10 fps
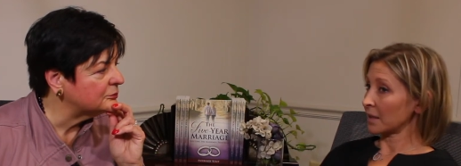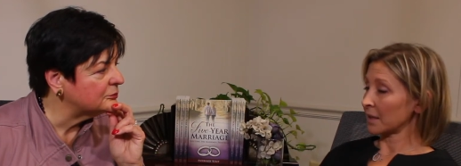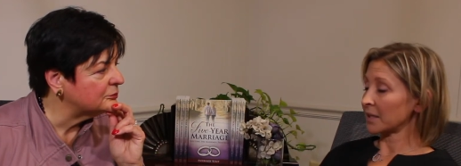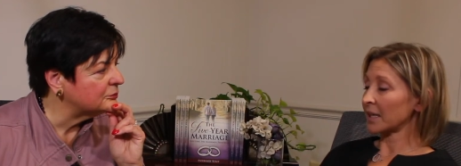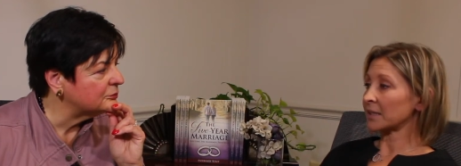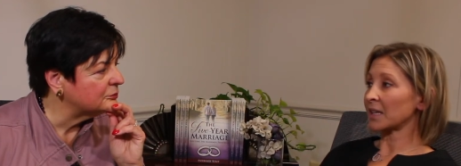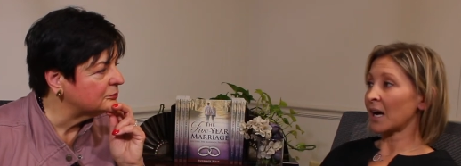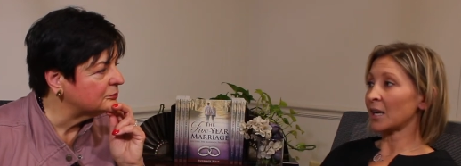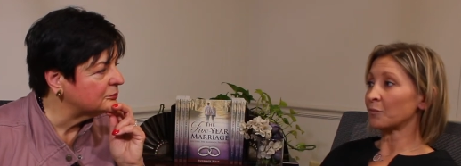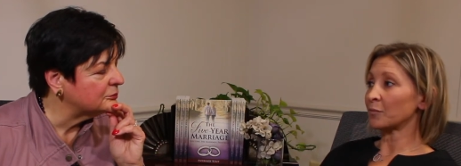Speaker 1: it takes
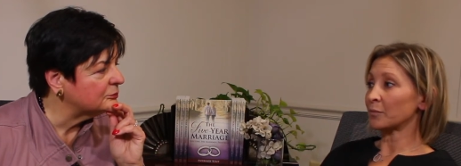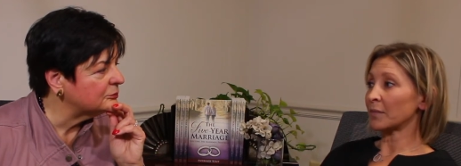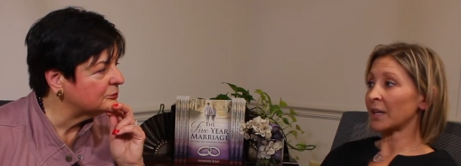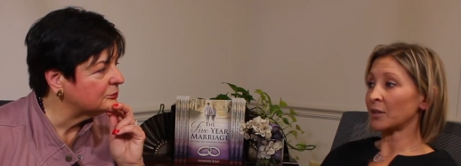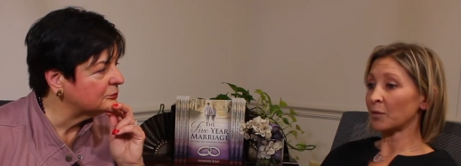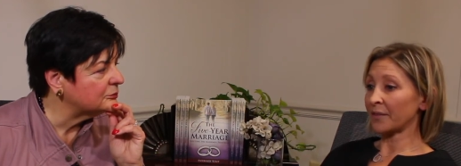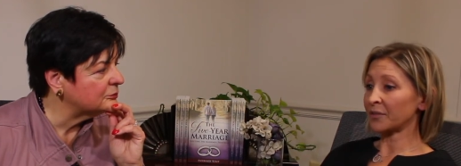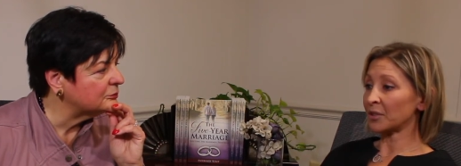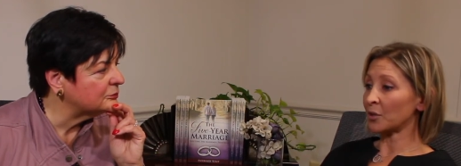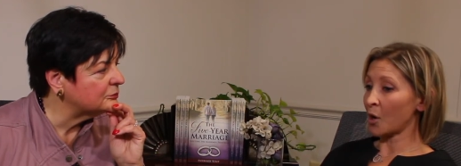time, and you
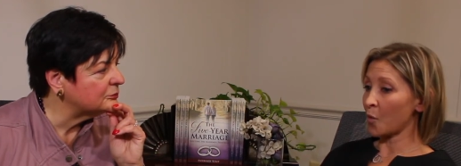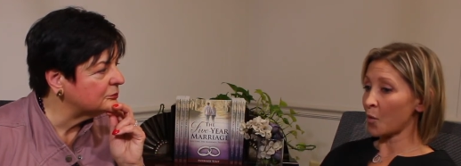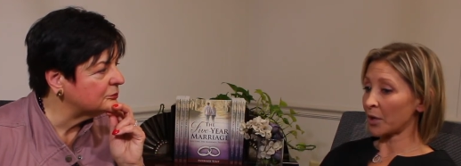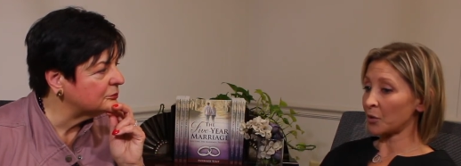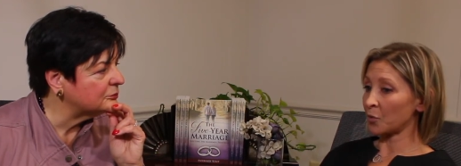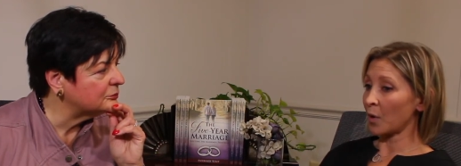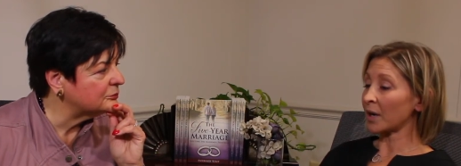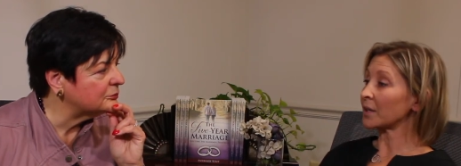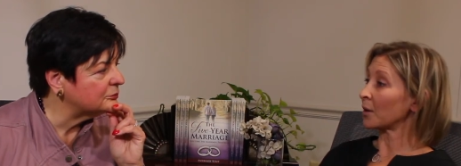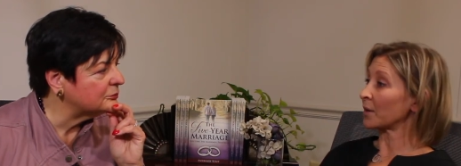have to know what you
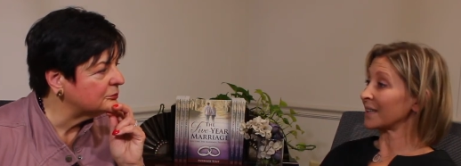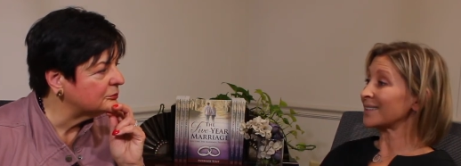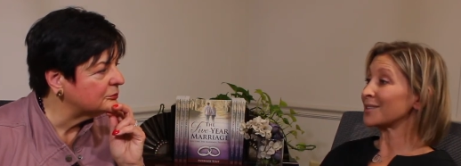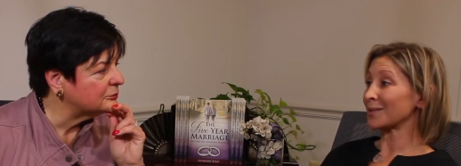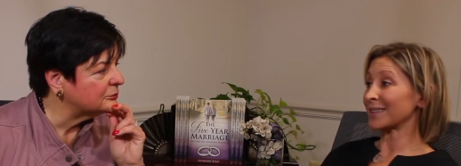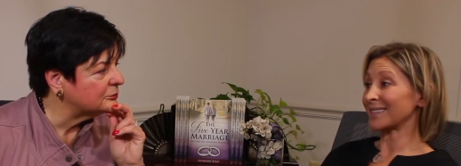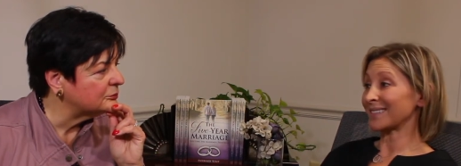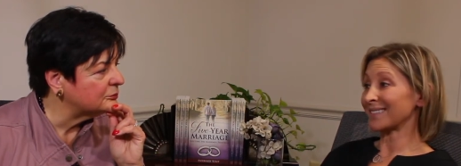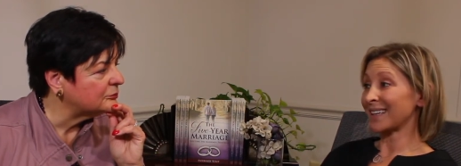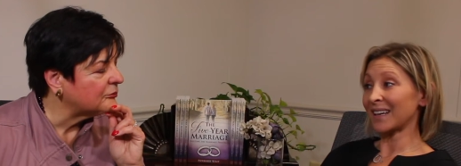want going into it.
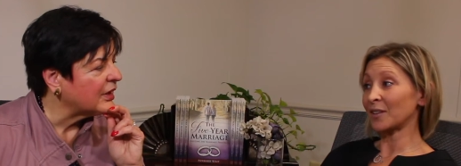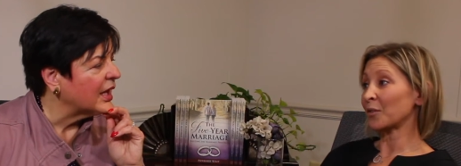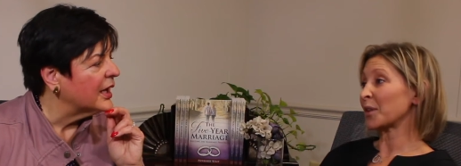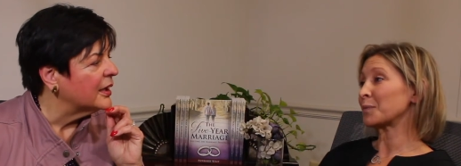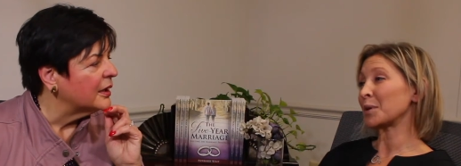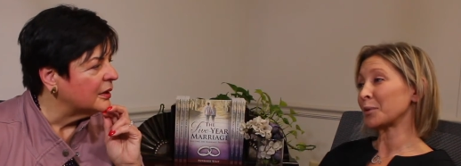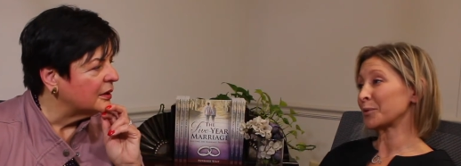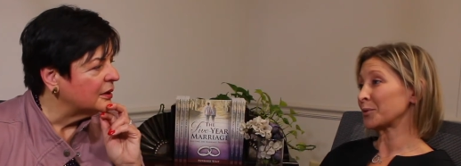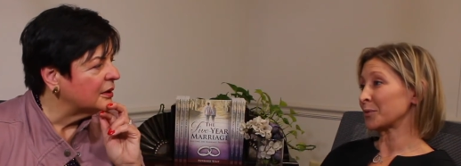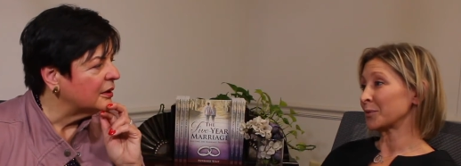And I don't think
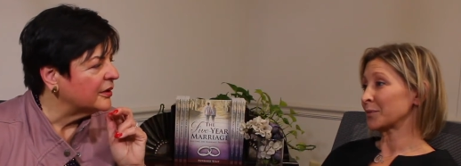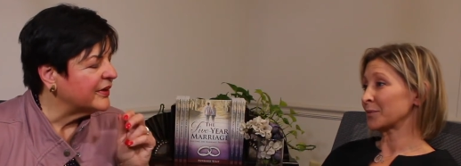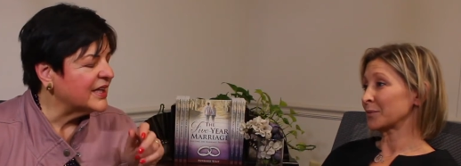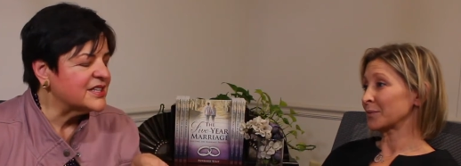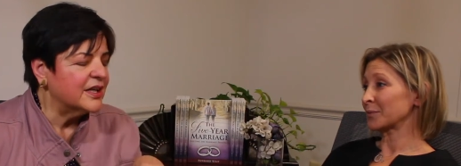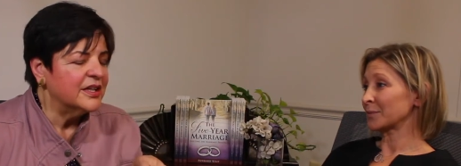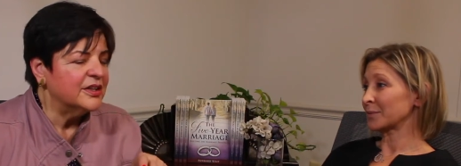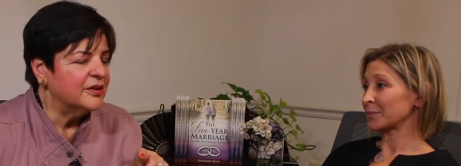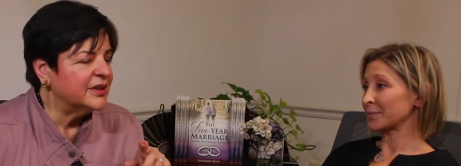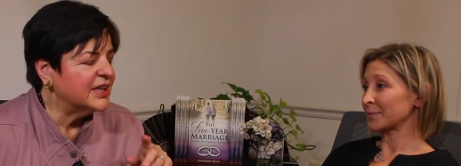people do.
Speaker 2: That's
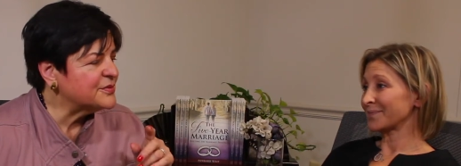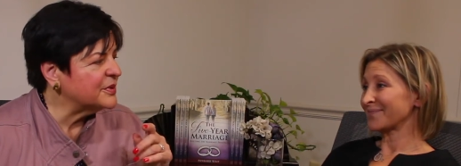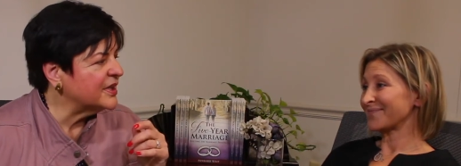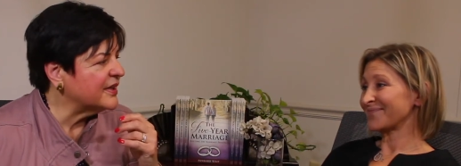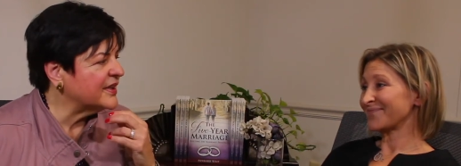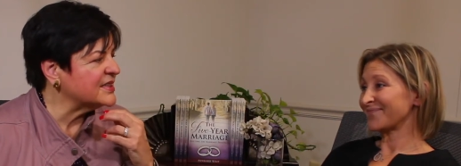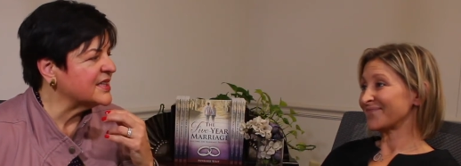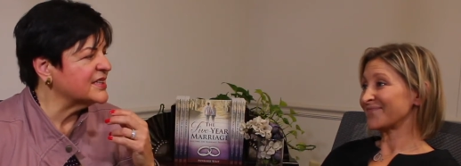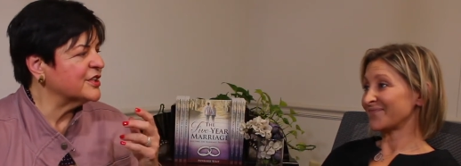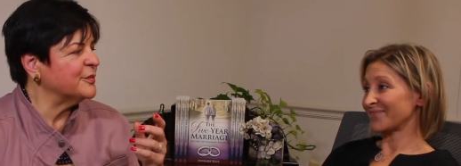you know, and that's one of the
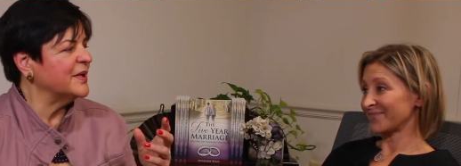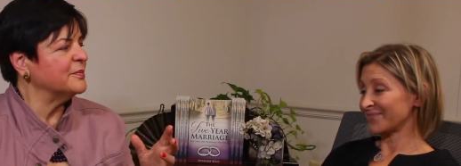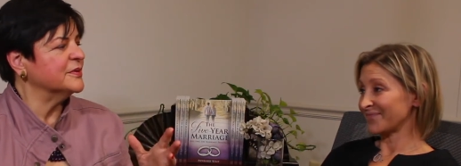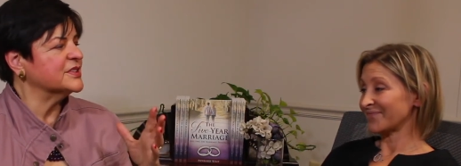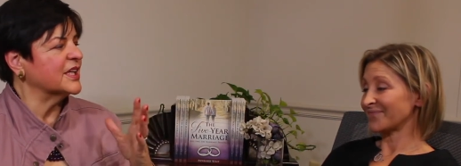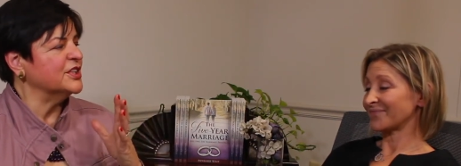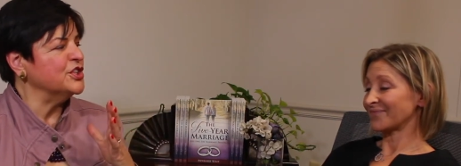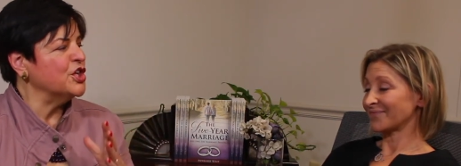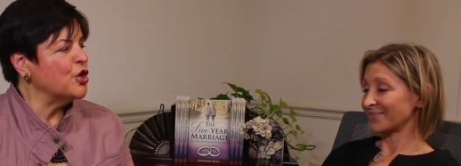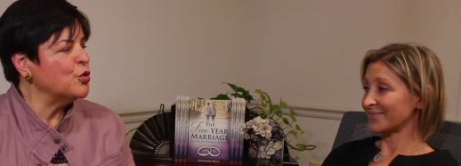things I tell people. It's like
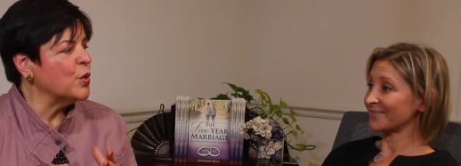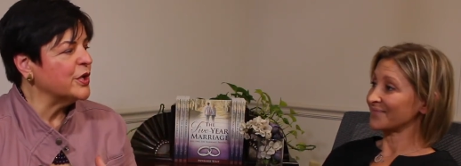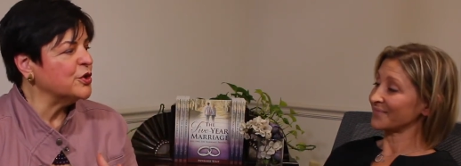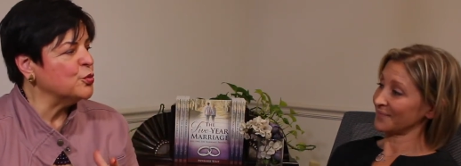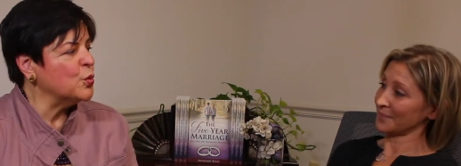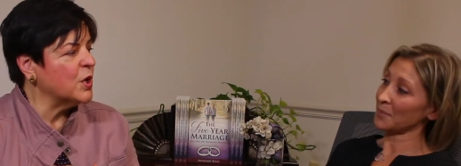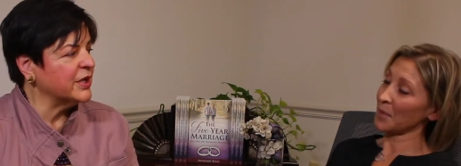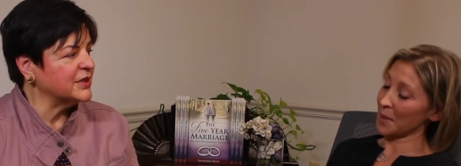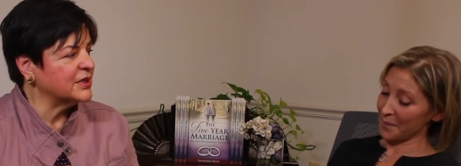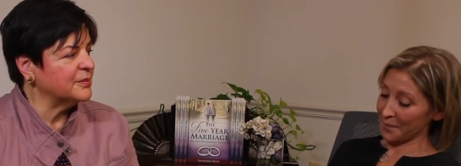know what you
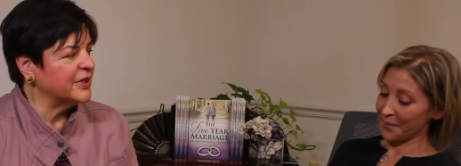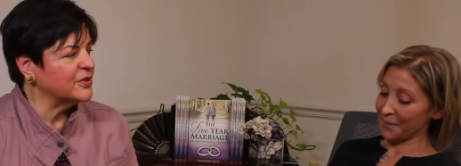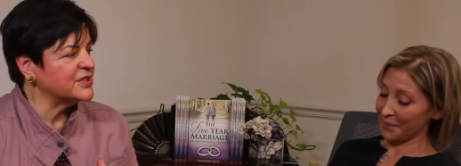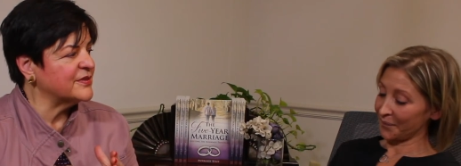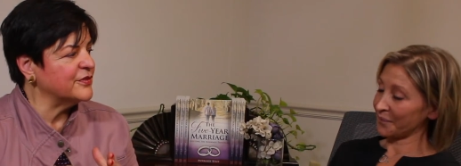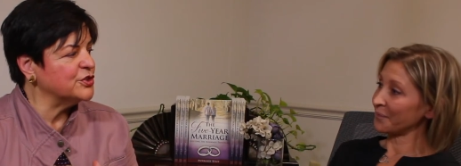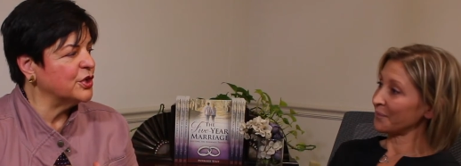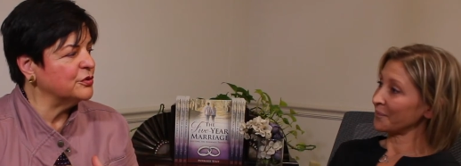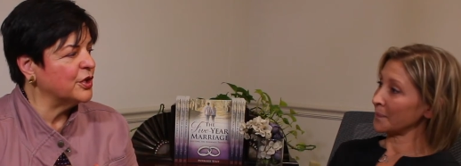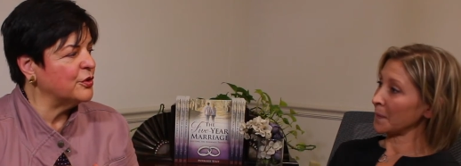want right. because if you
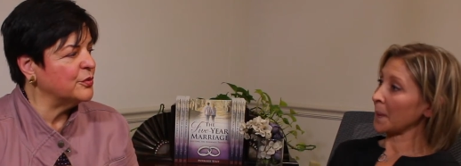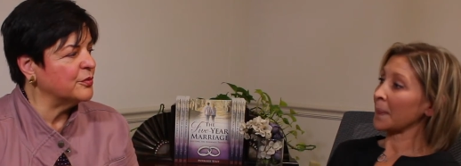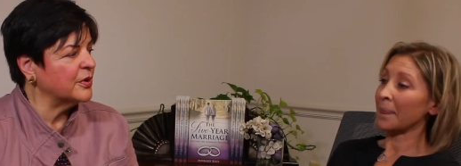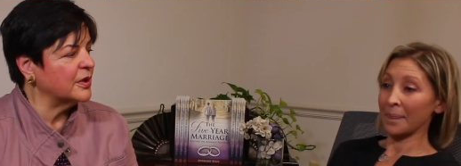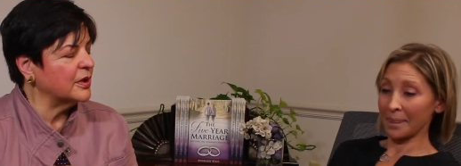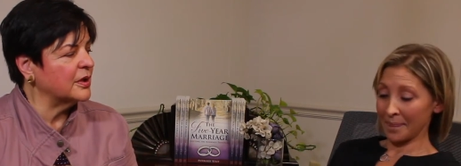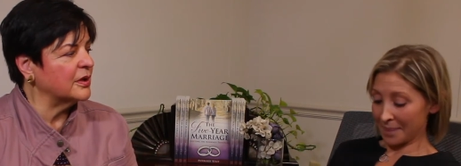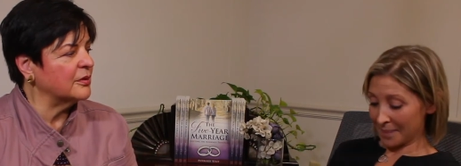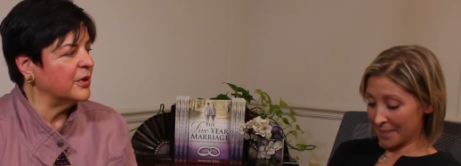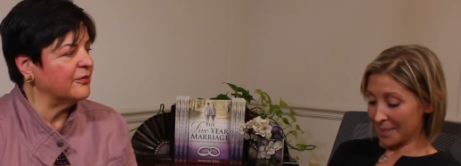don't know,
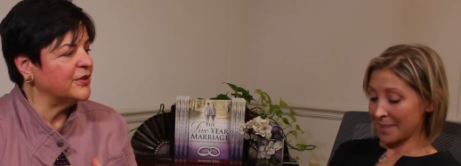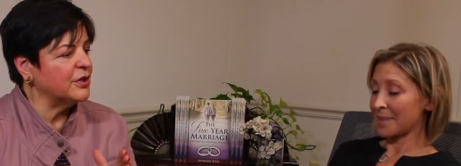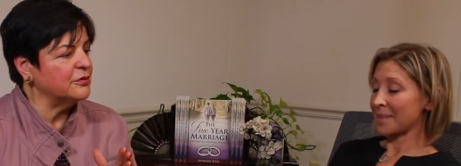if you